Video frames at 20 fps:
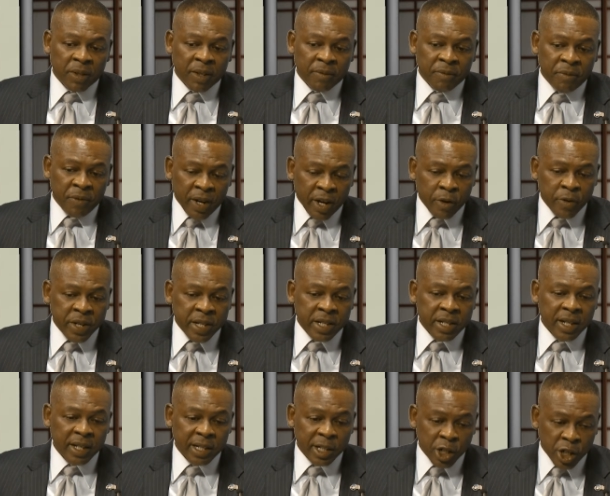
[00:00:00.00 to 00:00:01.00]

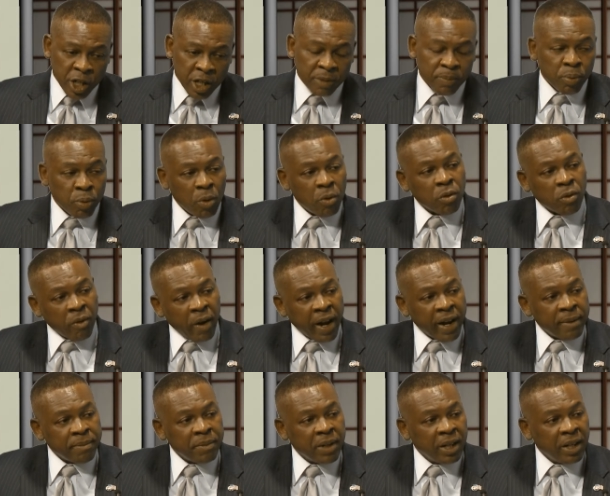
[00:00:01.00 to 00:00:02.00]
very good
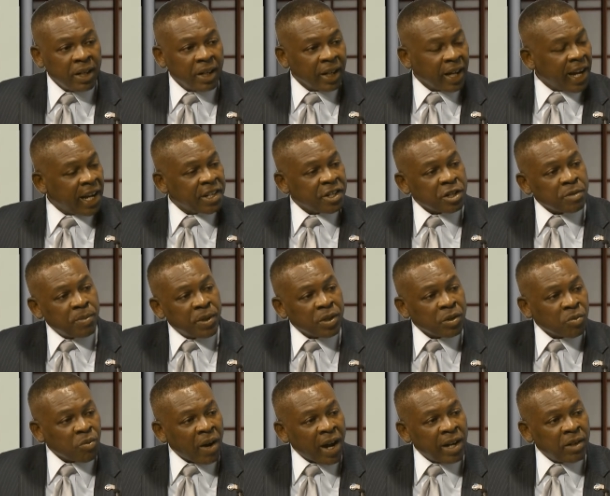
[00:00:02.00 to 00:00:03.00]
program, and it's been
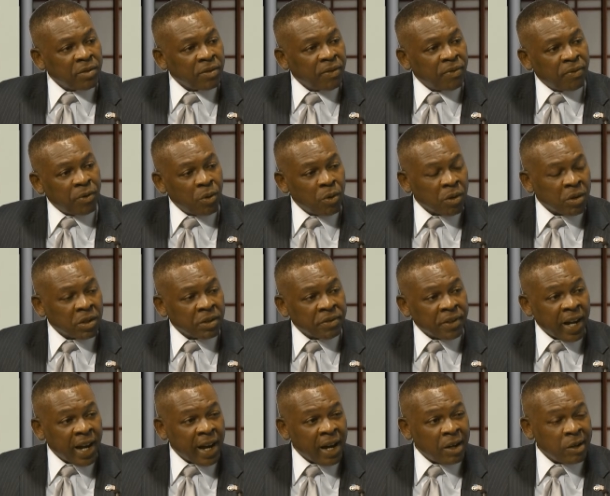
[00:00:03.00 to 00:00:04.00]
around for
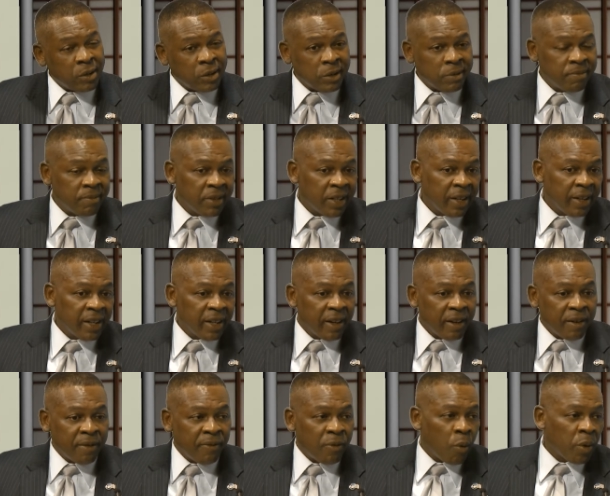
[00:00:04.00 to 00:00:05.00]
now
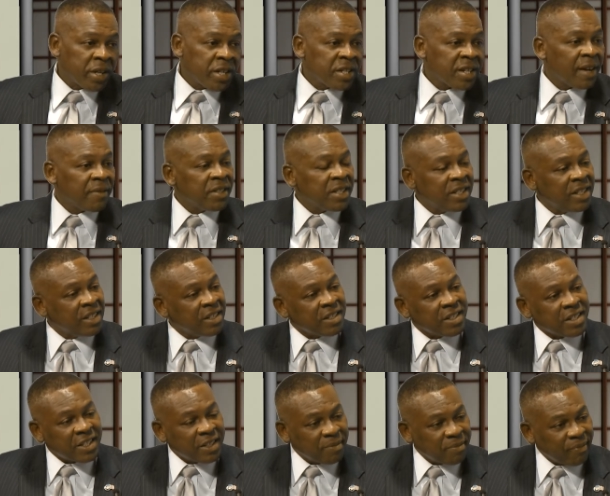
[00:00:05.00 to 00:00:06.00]
47
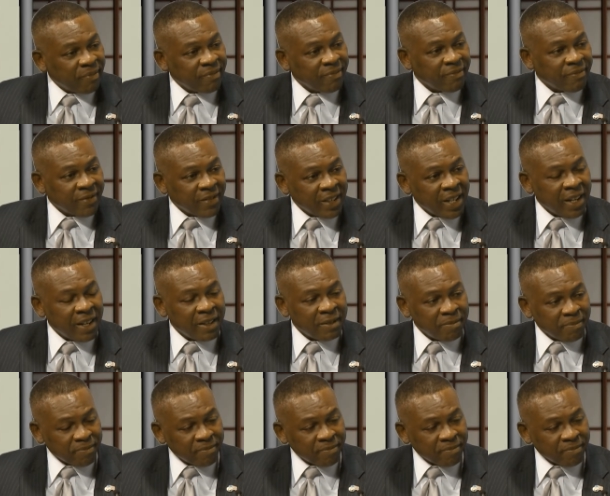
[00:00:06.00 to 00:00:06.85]
years. Yeah.